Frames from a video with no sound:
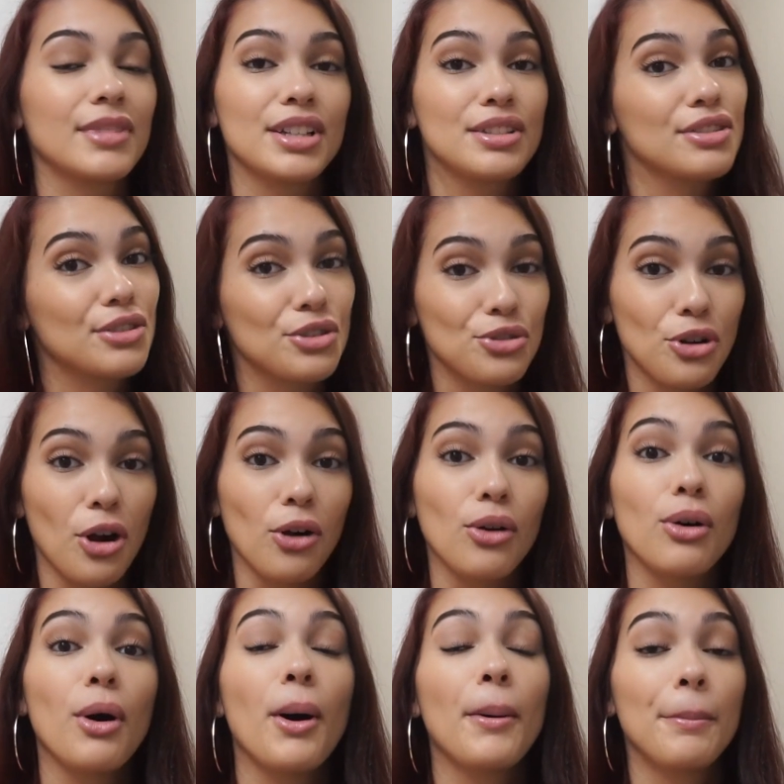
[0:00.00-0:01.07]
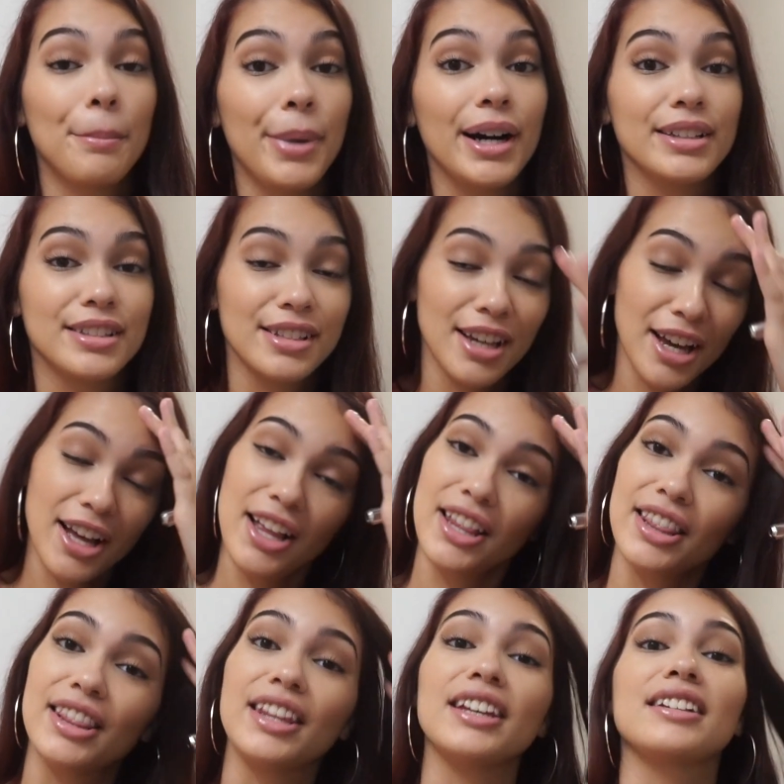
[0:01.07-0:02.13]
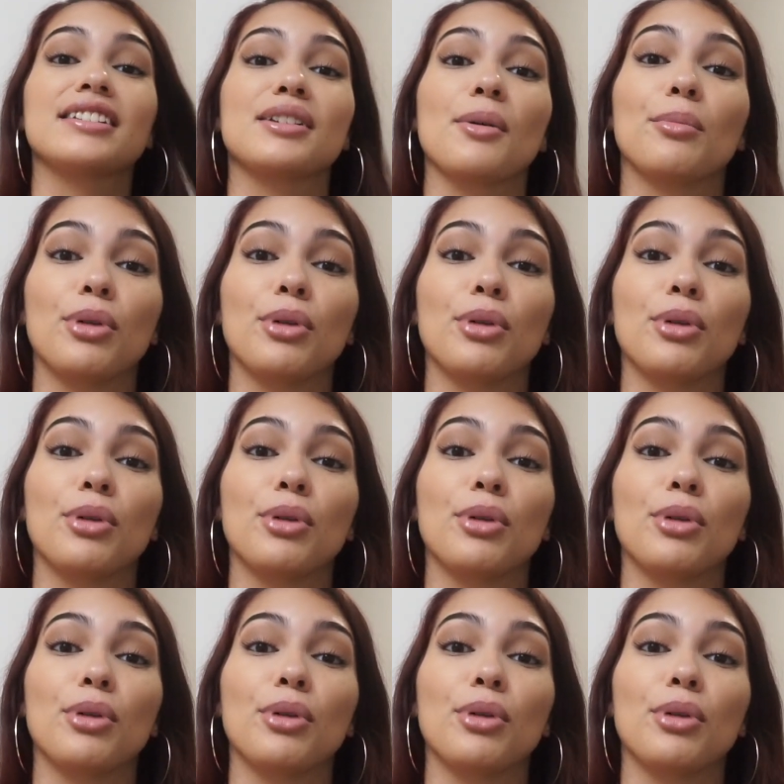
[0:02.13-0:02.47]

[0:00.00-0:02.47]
it's the struggle. But this